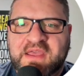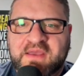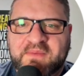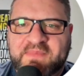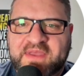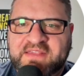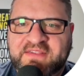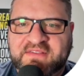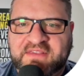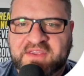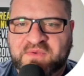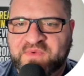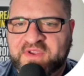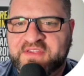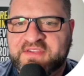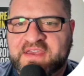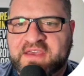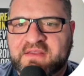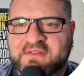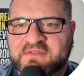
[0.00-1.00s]
basically
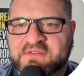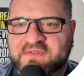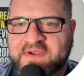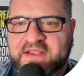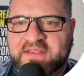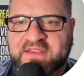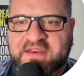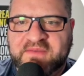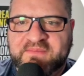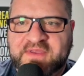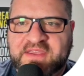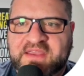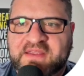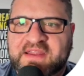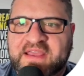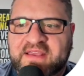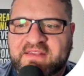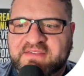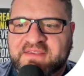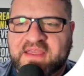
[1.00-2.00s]
reach out directly to me and
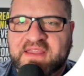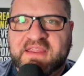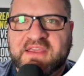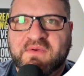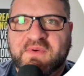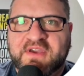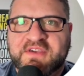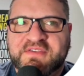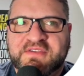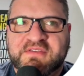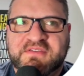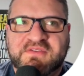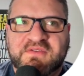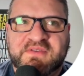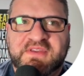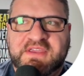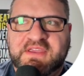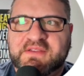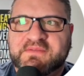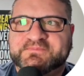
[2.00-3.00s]
ask any questions you
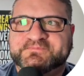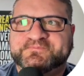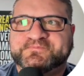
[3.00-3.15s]
need.